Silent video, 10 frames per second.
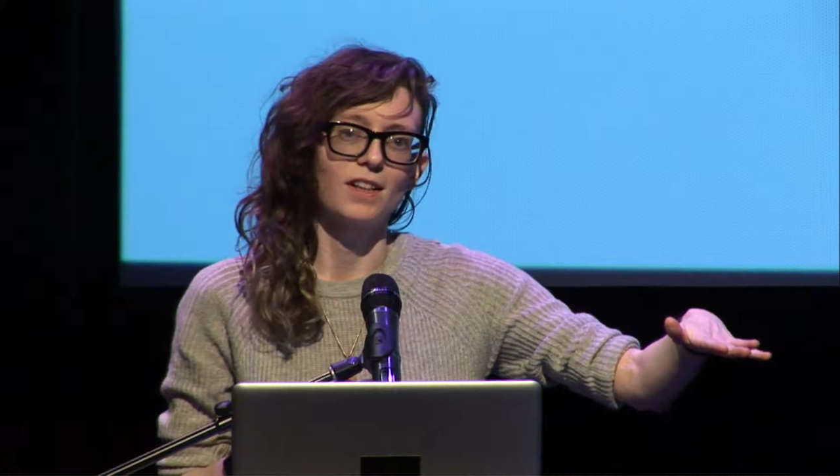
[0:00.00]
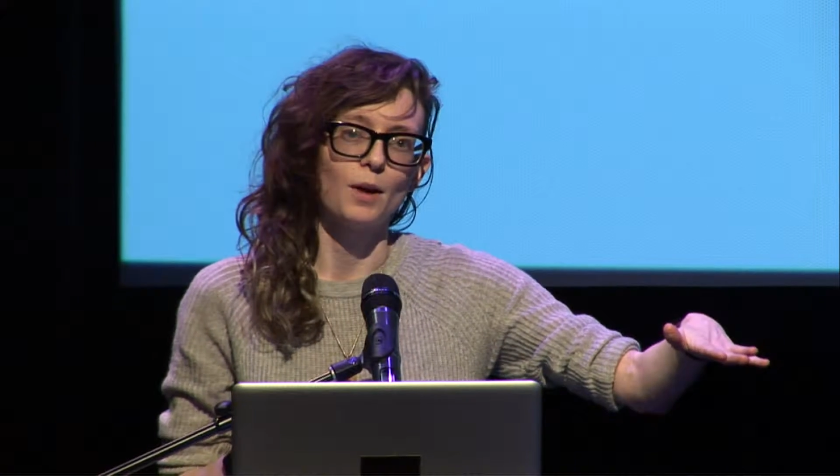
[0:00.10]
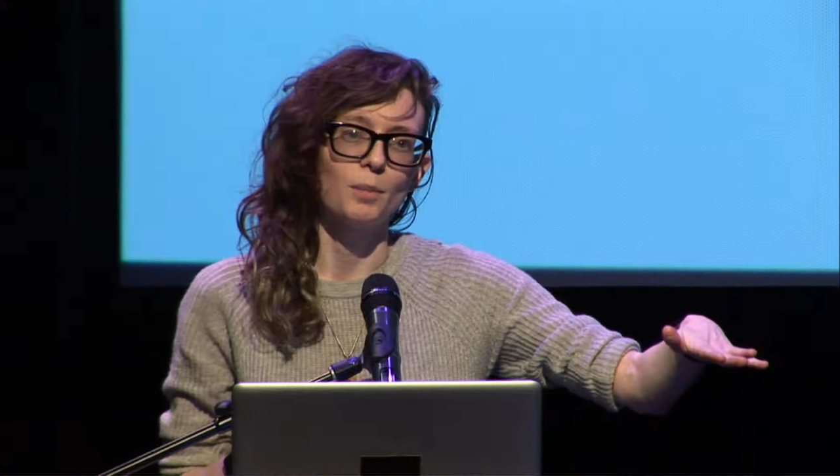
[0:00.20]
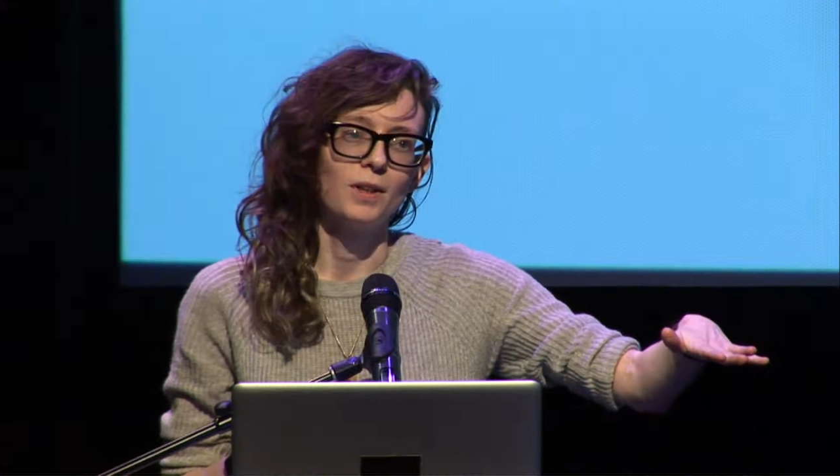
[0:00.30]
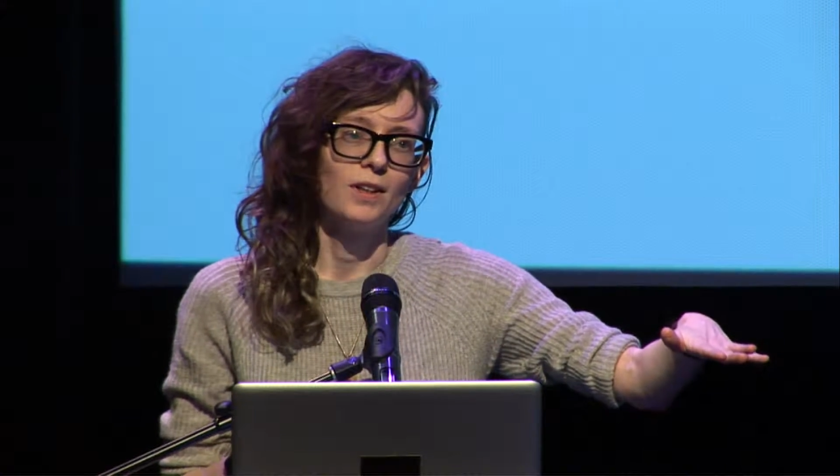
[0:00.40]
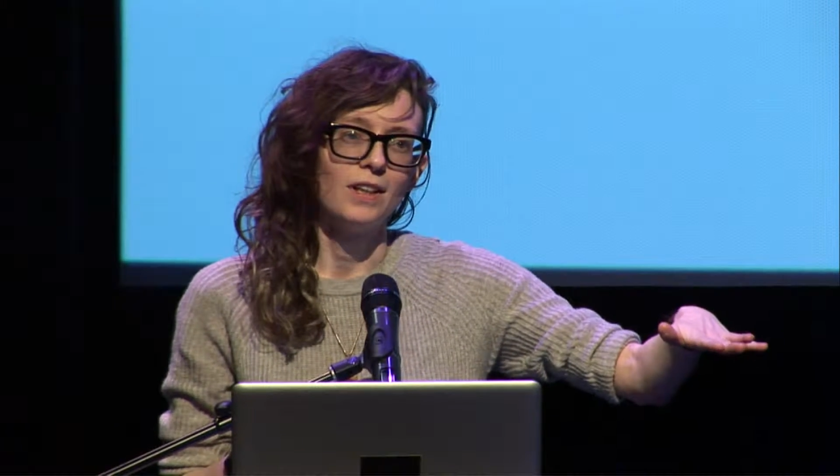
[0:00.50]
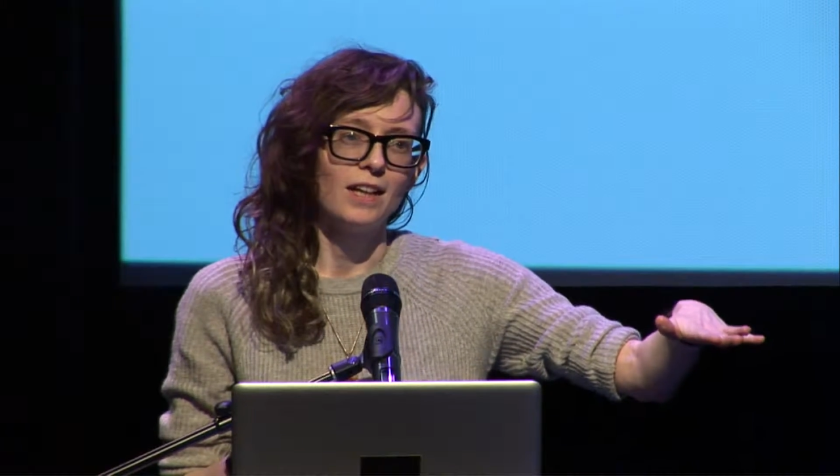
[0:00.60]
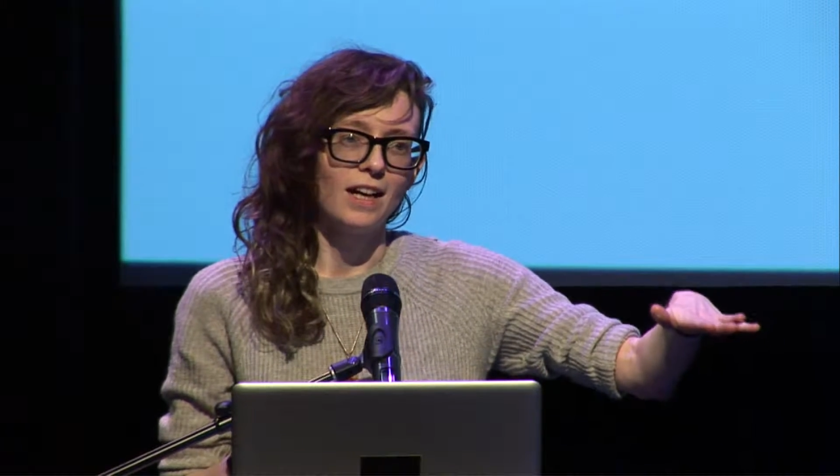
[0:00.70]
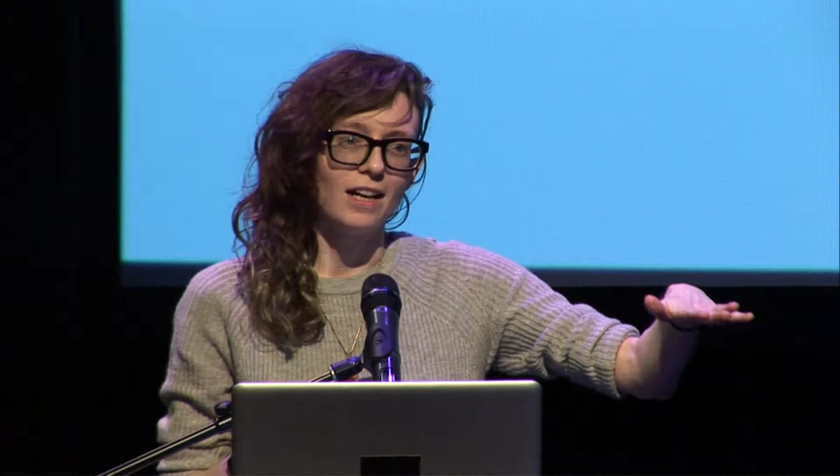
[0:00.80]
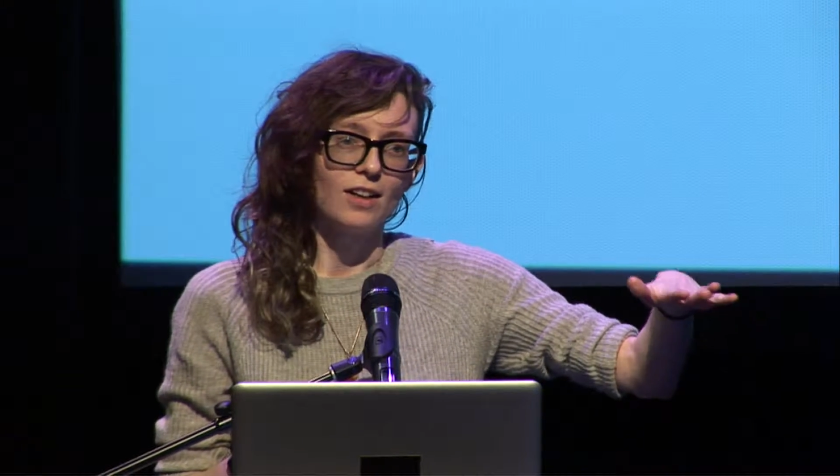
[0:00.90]
up
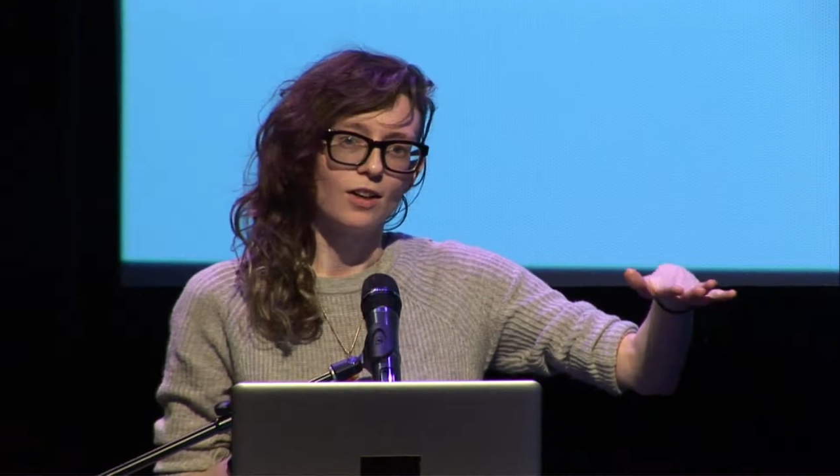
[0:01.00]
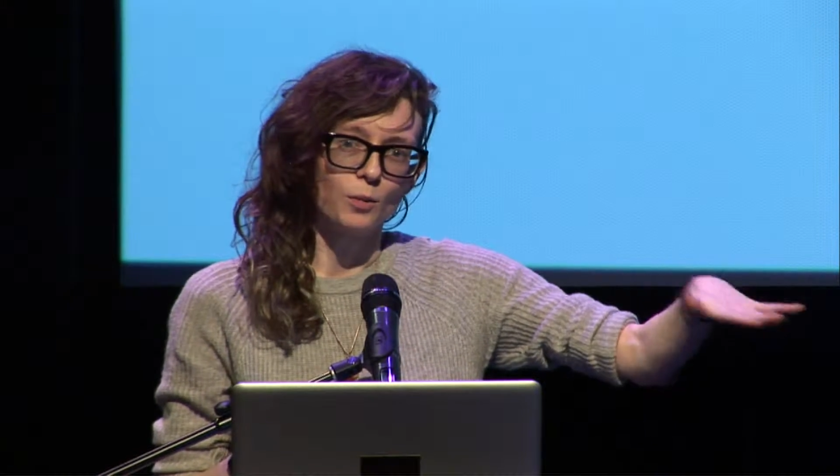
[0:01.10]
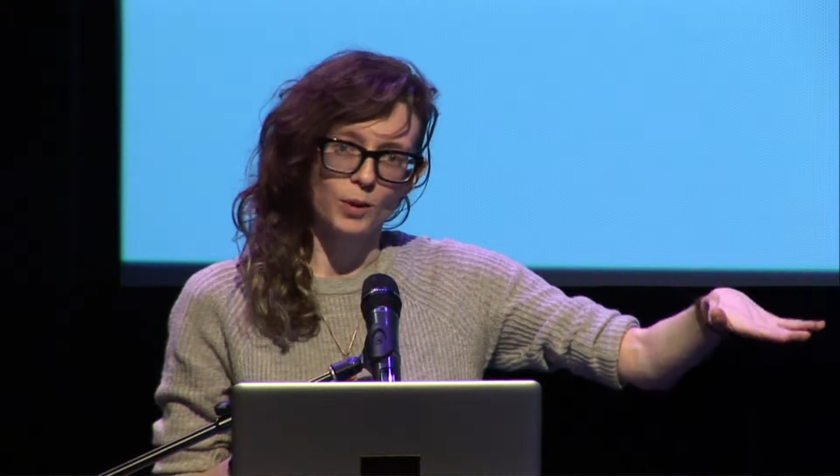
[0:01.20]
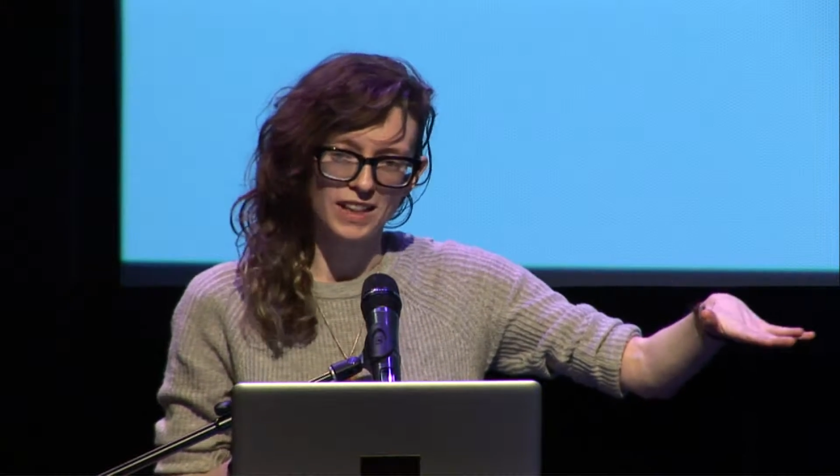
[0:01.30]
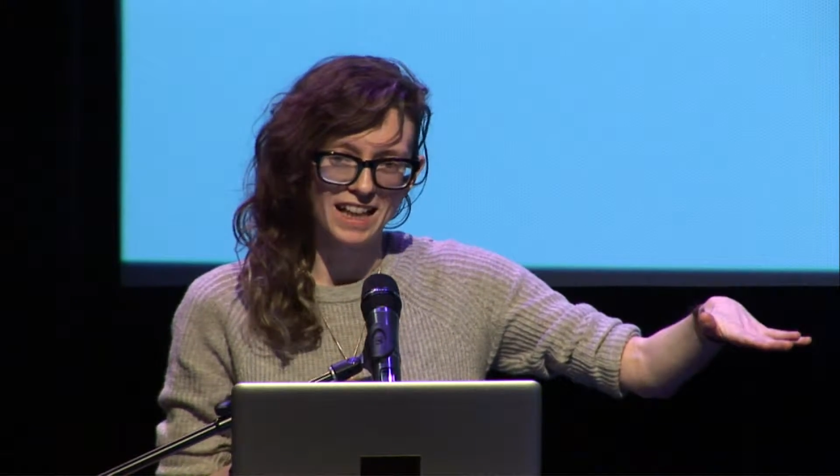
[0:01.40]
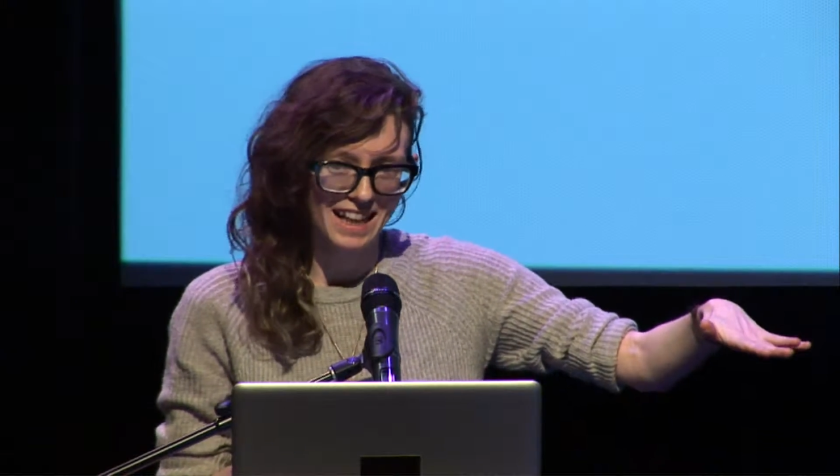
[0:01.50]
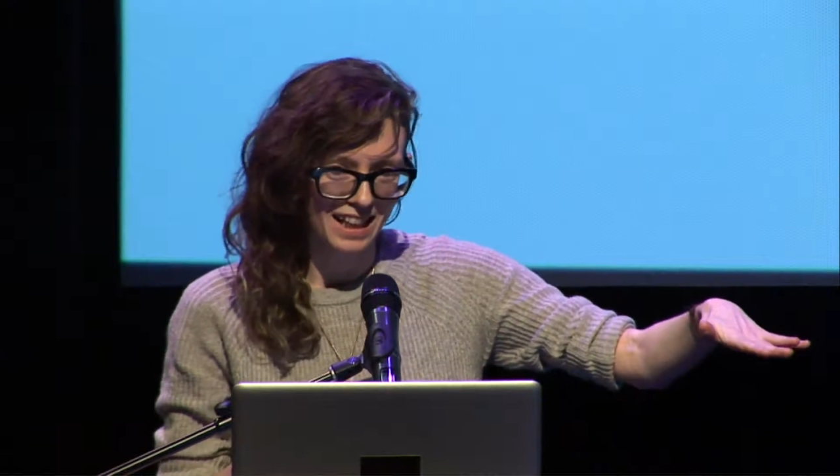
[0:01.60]
and aren't working